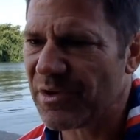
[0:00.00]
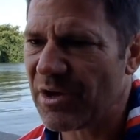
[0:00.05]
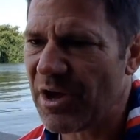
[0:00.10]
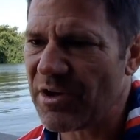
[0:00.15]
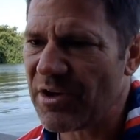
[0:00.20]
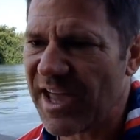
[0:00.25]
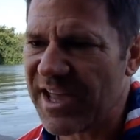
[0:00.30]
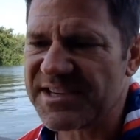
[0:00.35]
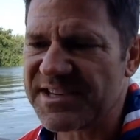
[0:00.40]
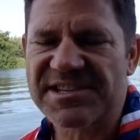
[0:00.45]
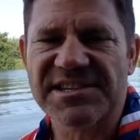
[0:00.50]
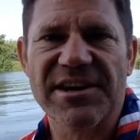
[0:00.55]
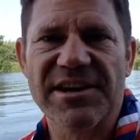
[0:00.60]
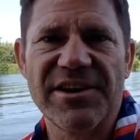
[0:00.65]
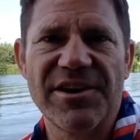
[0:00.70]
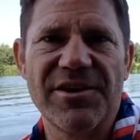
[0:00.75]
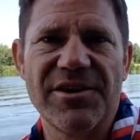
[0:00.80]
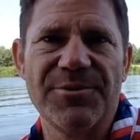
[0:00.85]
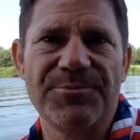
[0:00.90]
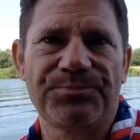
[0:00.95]
Okay,
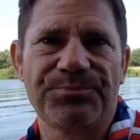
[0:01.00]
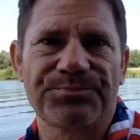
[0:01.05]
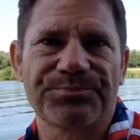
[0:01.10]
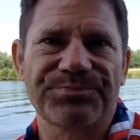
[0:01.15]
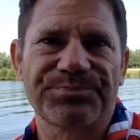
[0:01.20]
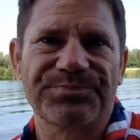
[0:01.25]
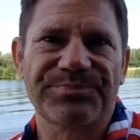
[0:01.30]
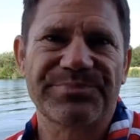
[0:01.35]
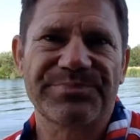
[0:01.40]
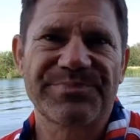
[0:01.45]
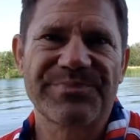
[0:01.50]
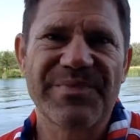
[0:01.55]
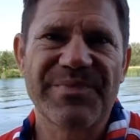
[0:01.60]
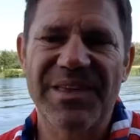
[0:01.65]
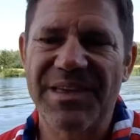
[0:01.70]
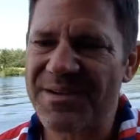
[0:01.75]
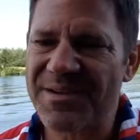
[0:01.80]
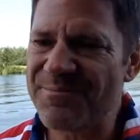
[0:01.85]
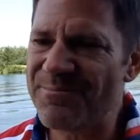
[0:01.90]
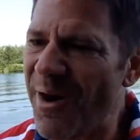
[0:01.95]
so
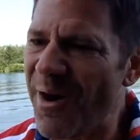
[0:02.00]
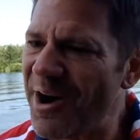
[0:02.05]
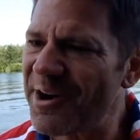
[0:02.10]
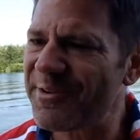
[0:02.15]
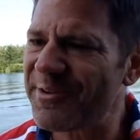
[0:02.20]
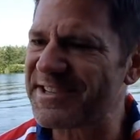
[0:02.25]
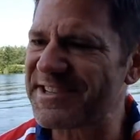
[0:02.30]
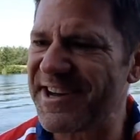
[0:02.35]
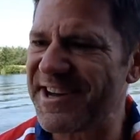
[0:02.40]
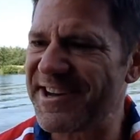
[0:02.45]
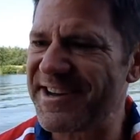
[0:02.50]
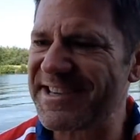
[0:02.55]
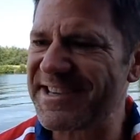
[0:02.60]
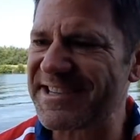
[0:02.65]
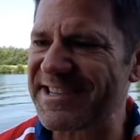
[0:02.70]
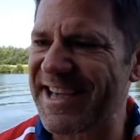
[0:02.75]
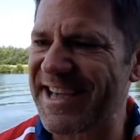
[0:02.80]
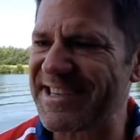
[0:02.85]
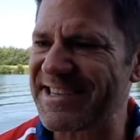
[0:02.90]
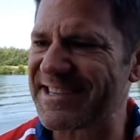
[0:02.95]
Margaret Turner
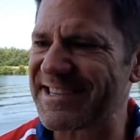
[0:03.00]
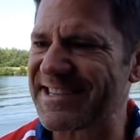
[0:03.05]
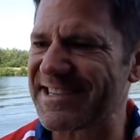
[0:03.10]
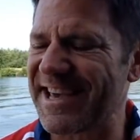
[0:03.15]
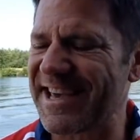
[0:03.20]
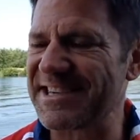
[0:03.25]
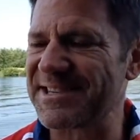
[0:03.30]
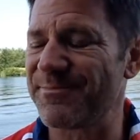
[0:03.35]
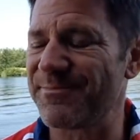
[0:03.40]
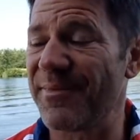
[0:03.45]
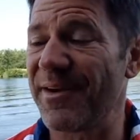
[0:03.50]
says,